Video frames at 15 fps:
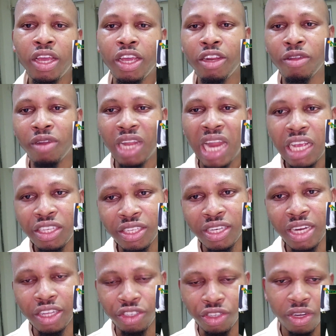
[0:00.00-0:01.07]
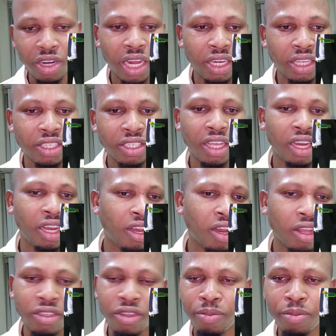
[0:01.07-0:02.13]
you know, lashing at journalists, a
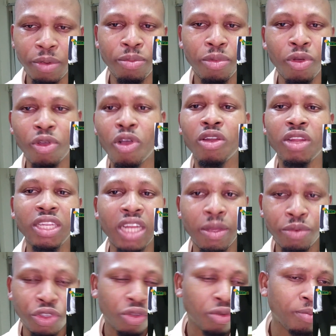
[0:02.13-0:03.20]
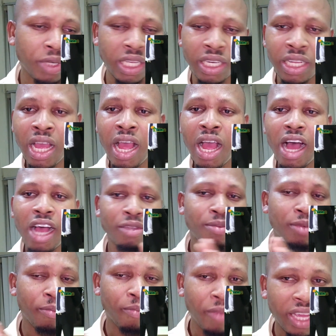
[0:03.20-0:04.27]
lot of people calling them stupid, has
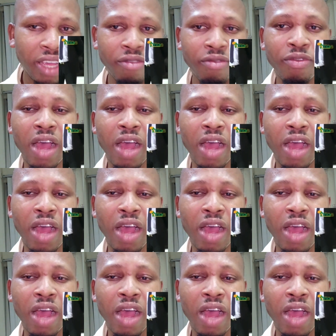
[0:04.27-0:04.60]
been making